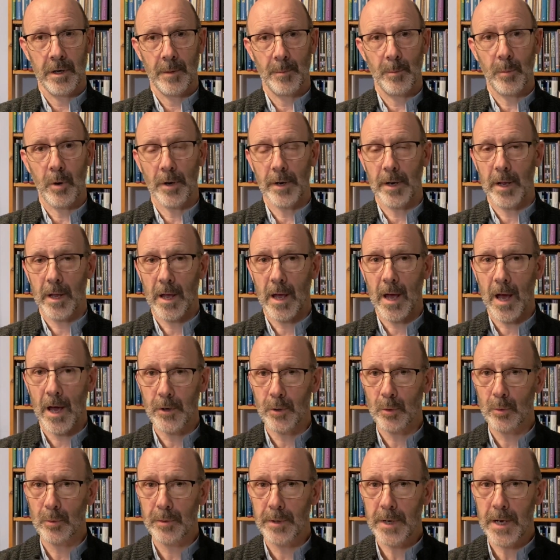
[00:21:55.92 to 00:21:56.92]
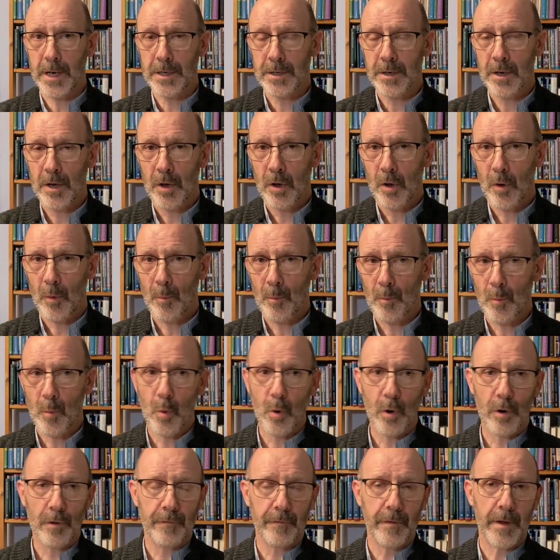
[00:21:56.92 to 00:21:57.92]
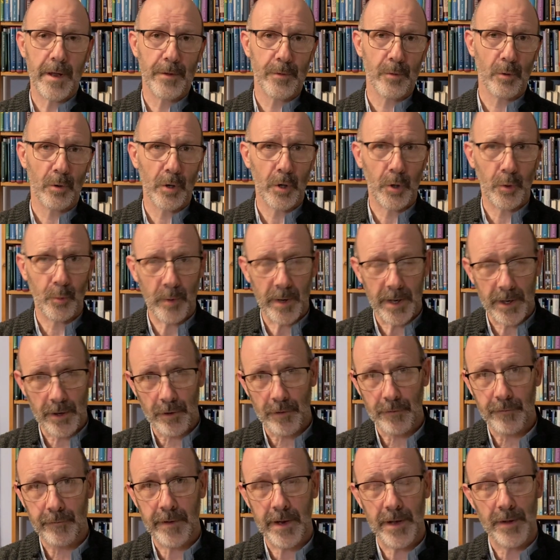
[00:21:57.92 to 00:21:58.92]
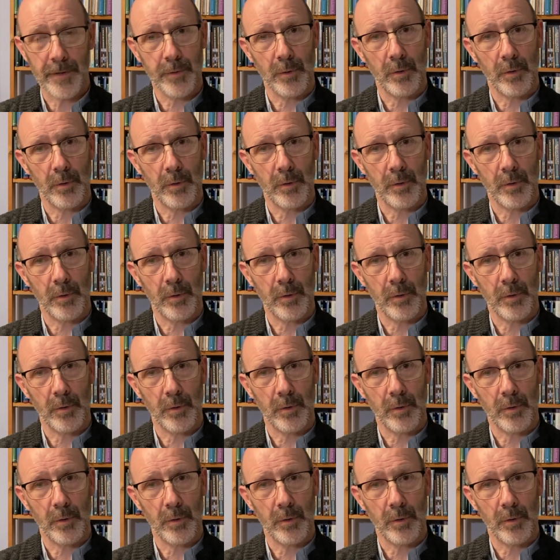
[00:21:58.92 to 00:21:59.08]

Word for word: but I don't need more faith or greater faith,